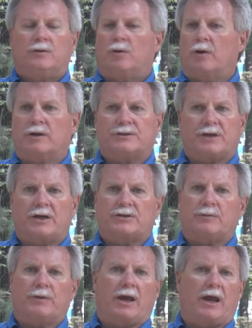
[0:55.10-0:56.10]

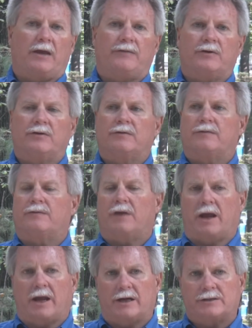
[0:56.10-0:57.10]
organizational behavior,
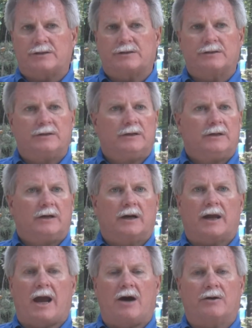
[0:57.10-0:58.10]
finance,
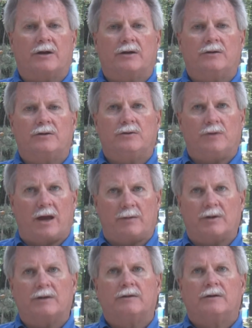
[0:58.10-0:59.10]
accounting, you
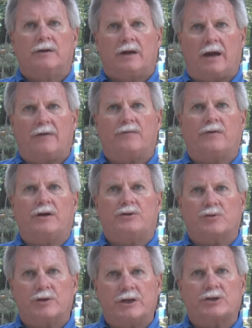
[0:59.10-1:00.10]
name it every
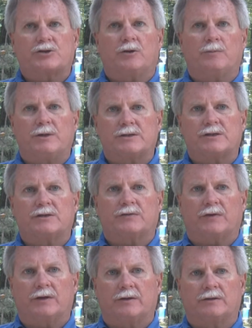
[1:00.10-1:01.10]
traditional business
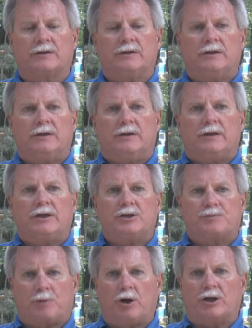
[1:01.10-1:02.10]
field
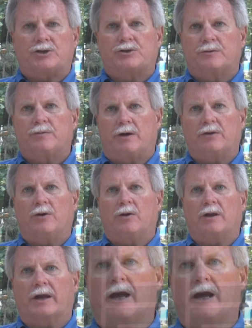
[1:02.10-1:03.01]
is pushed by the oil and